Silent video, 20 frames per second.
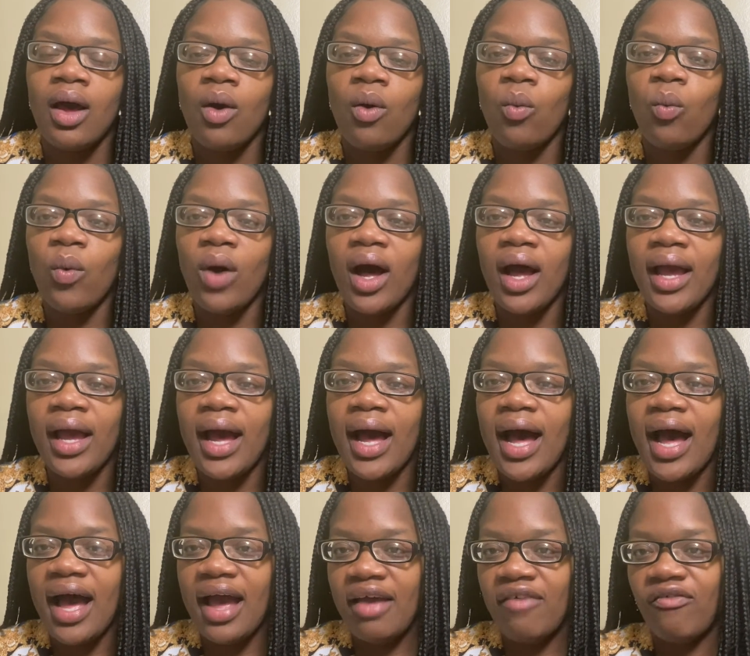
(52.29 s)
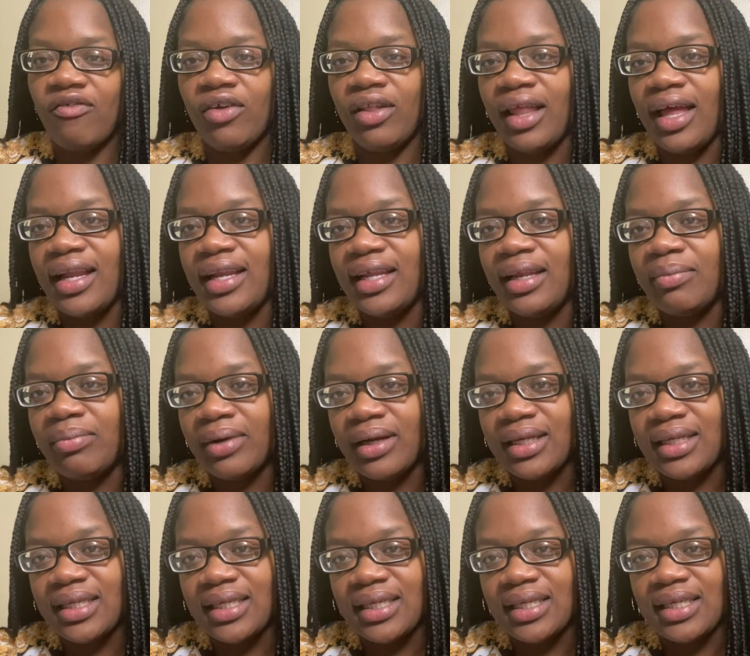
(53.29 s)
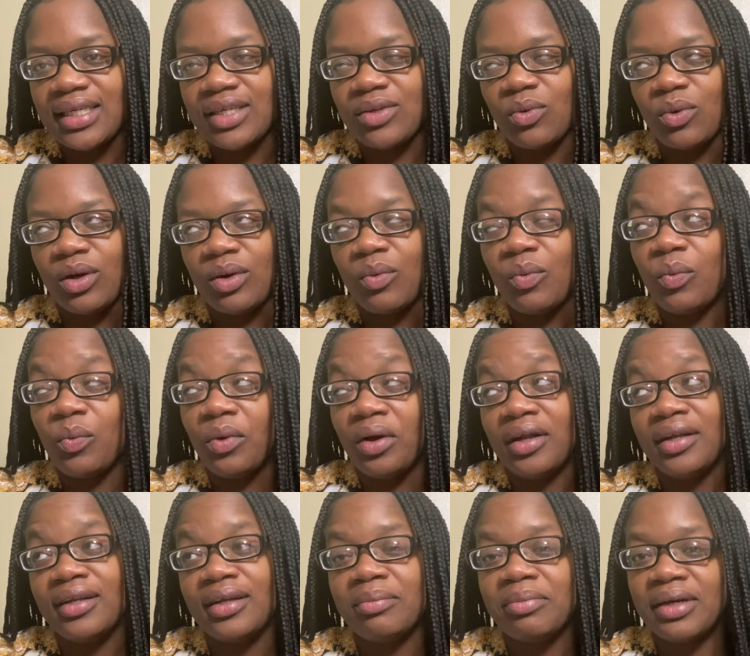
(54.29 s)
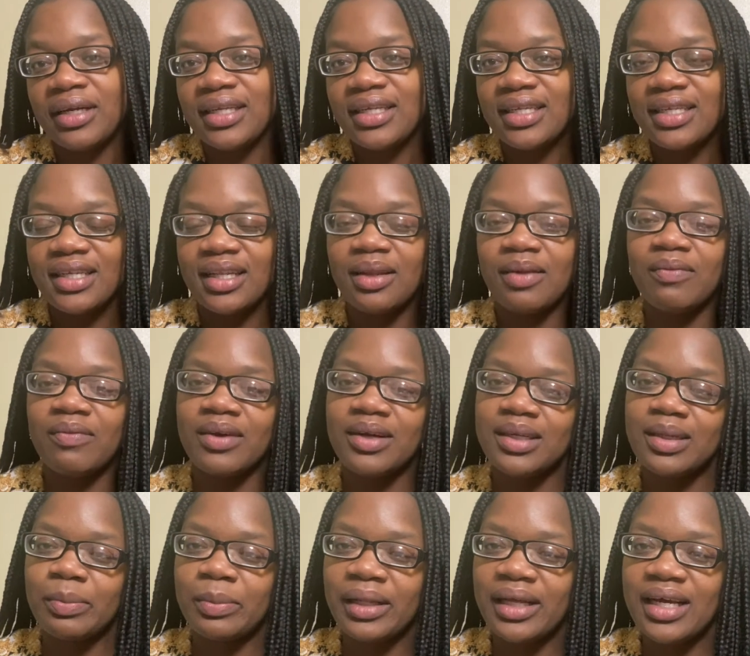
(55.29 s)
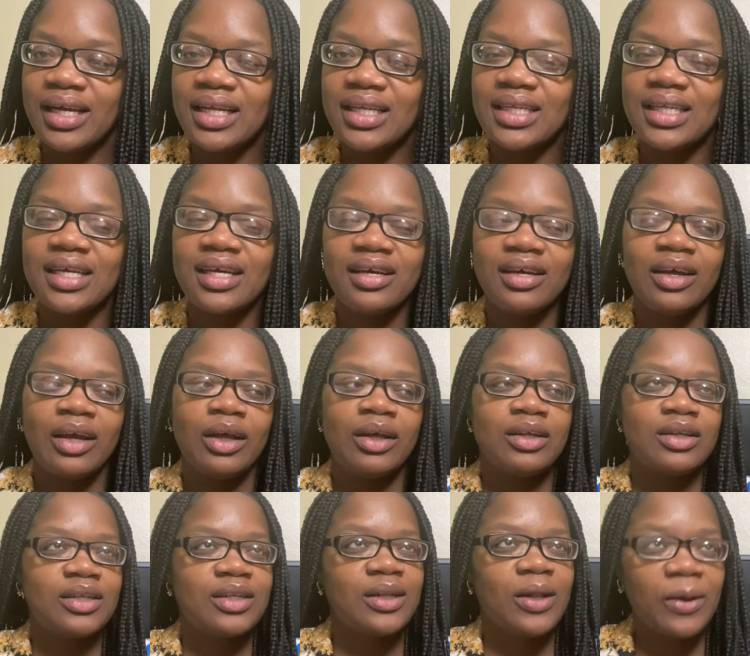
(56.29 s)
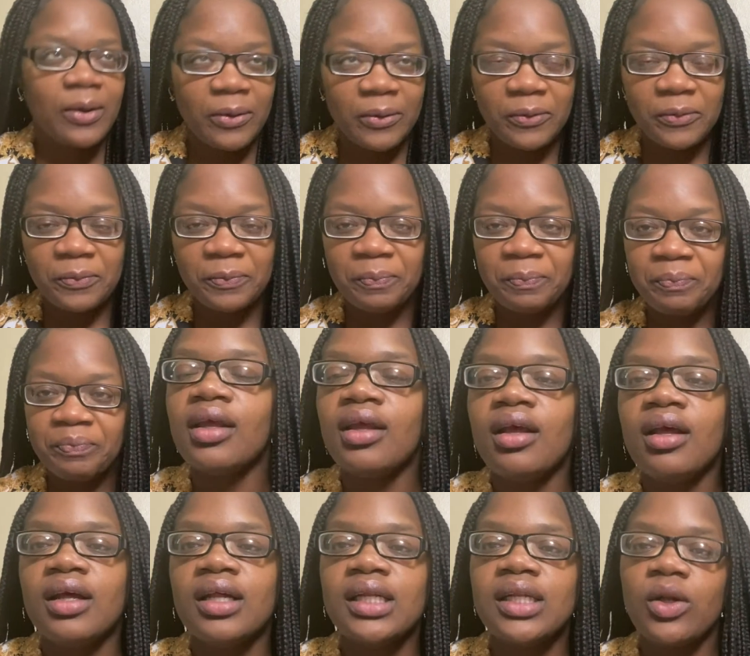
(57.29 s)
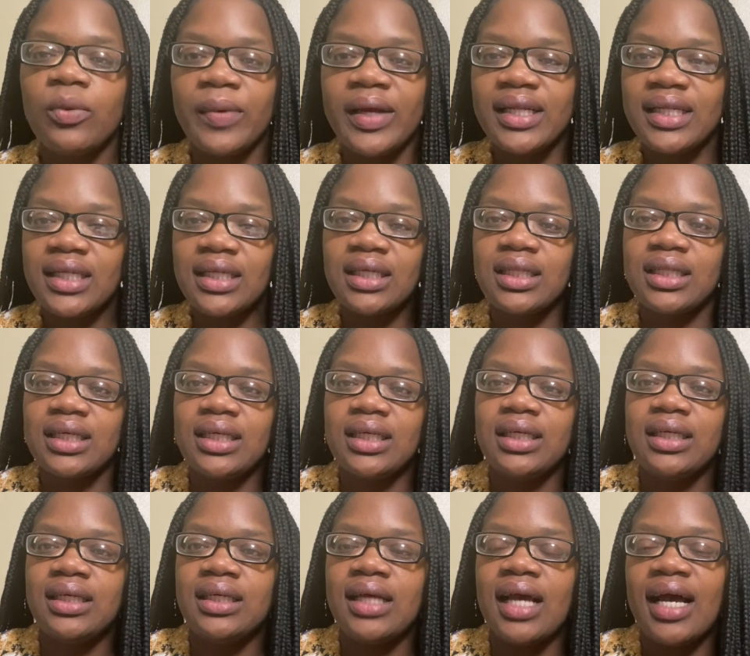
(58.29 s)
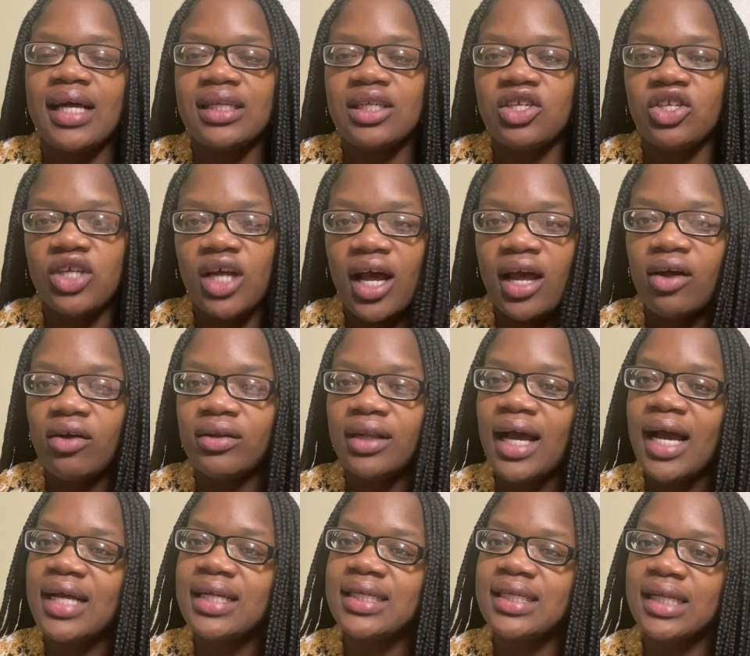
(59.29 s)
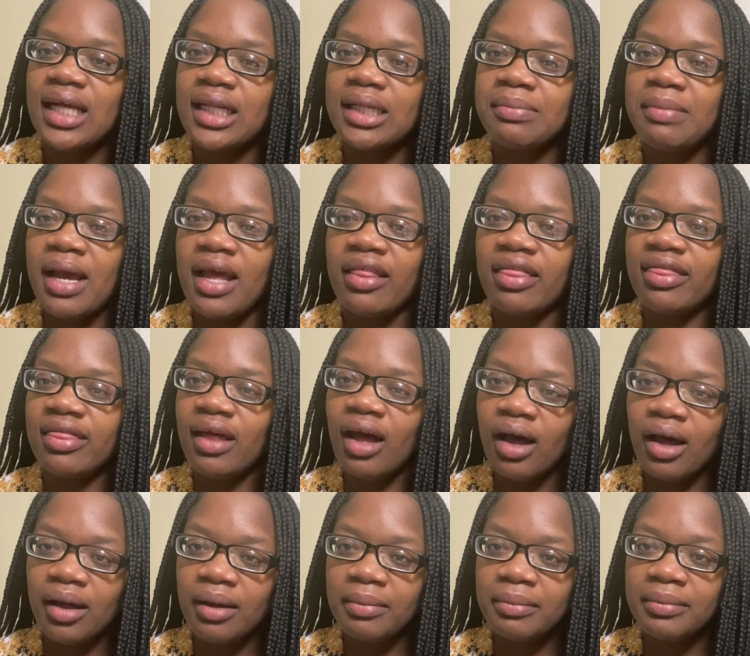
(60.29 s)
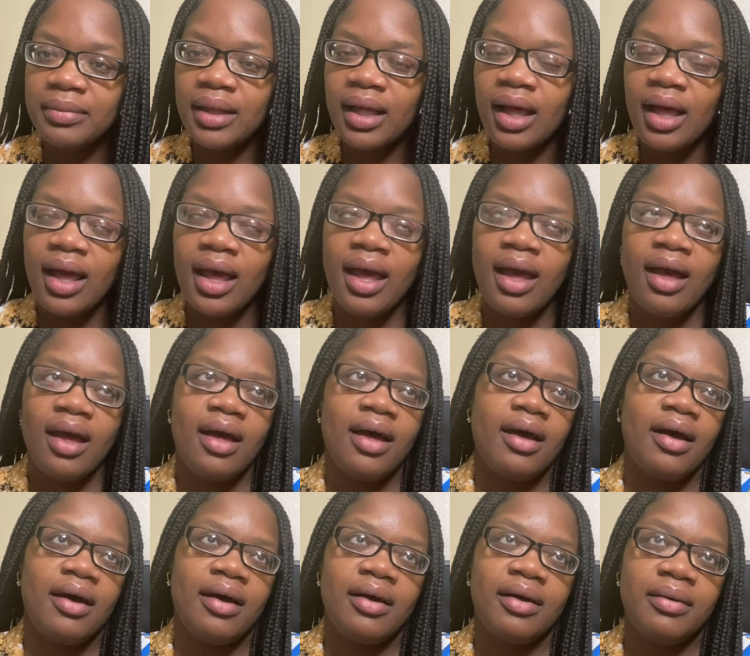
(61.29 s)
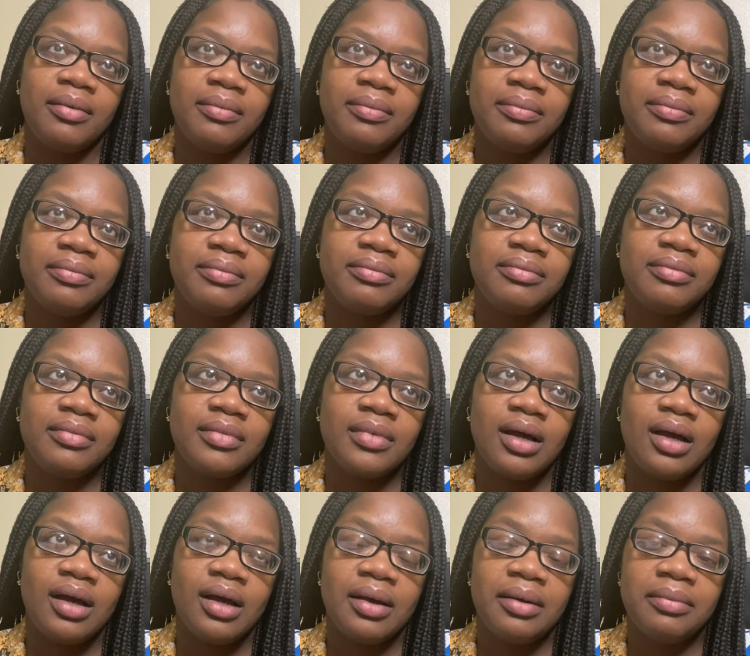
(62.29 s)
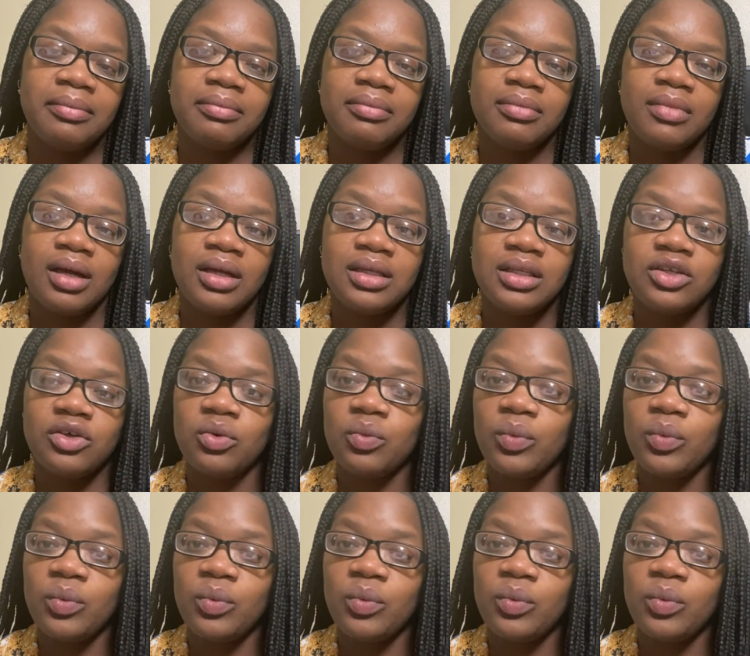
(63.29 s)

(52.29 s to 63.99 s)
why I feel I need braces or wanted braces in the first place. So, so basically, as a child, I sucked my thumb um, um, until